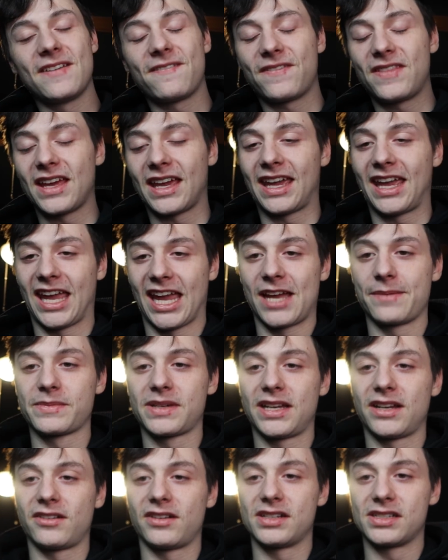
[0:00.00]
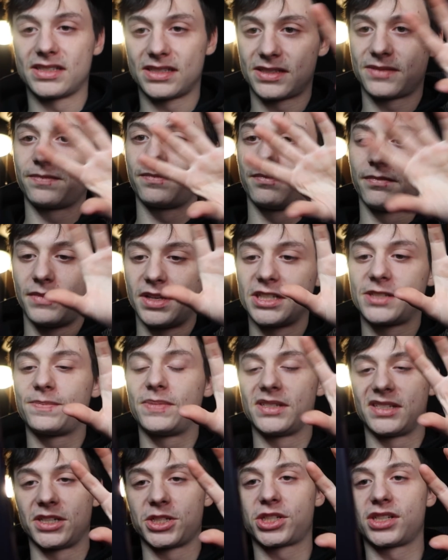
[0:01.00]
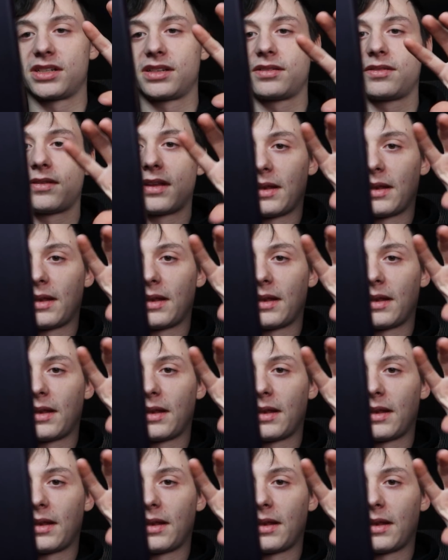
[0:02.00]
if the cam gear is mispositioned